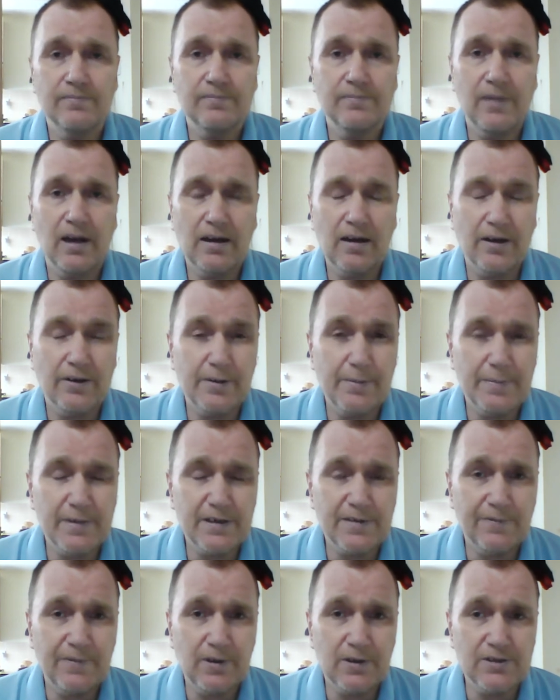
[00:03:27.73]
I can't remember
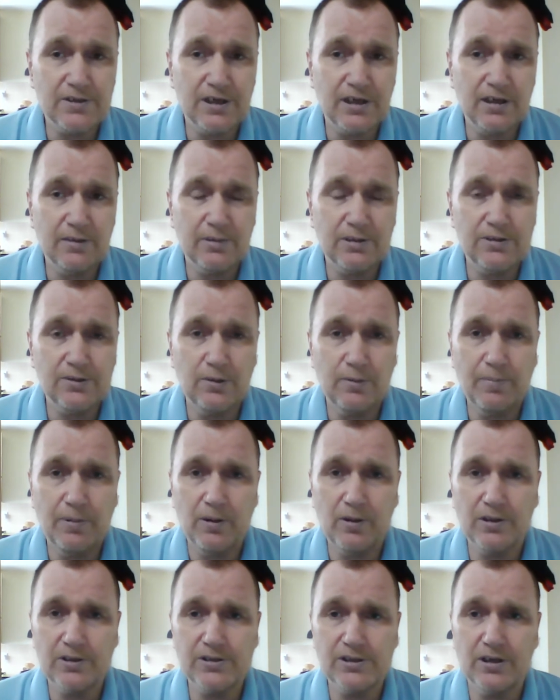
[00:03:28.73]
his first name. I do
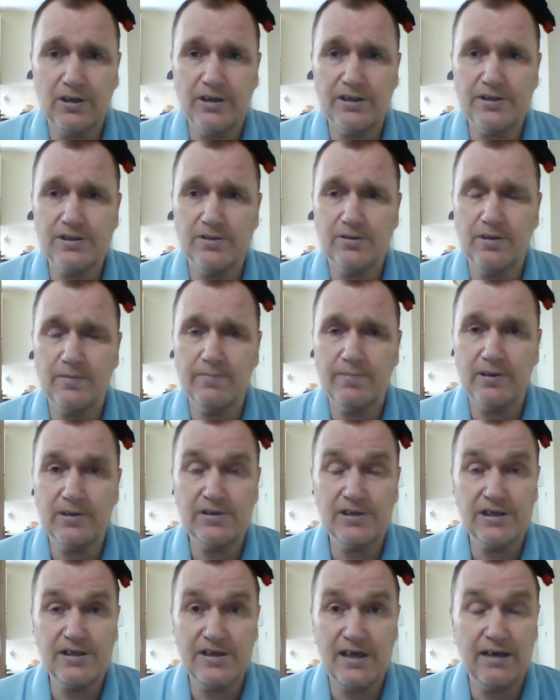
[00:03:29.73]
apologise to him
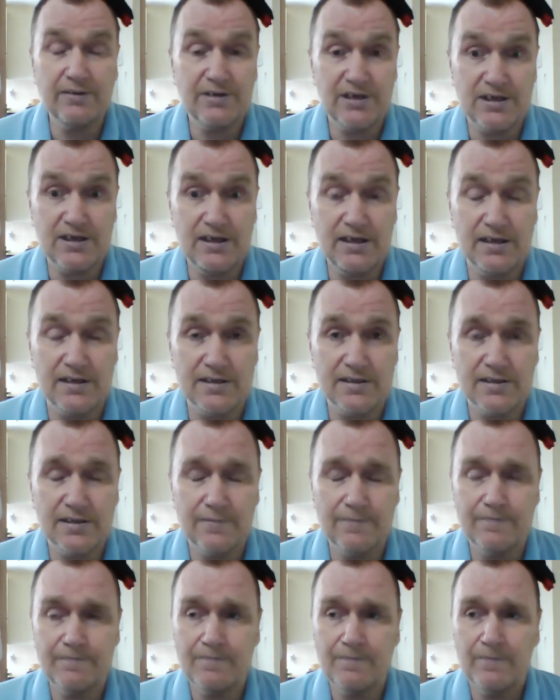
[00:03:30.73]
because he's now
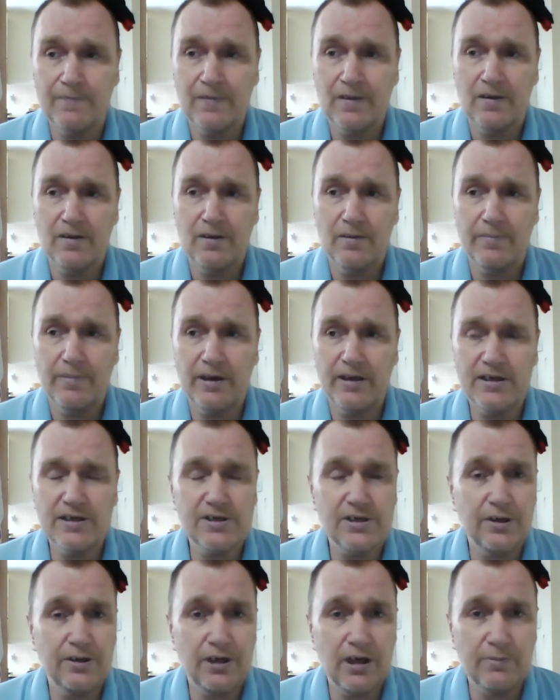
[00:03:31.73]
deceased. But his
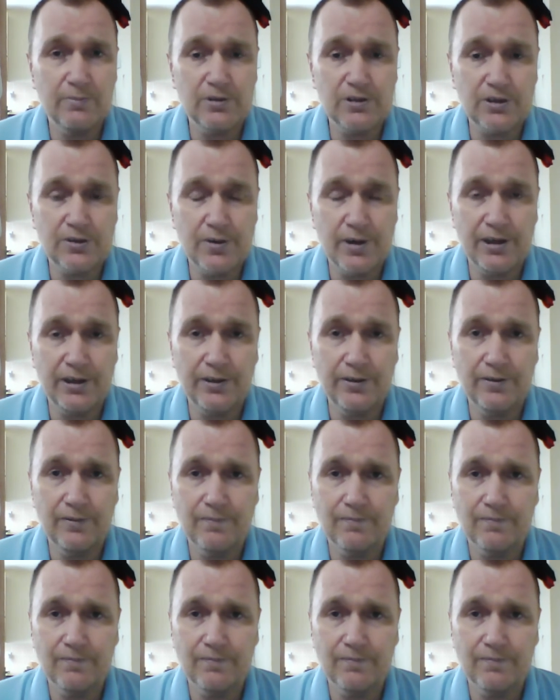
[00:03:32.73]
surname is Cream.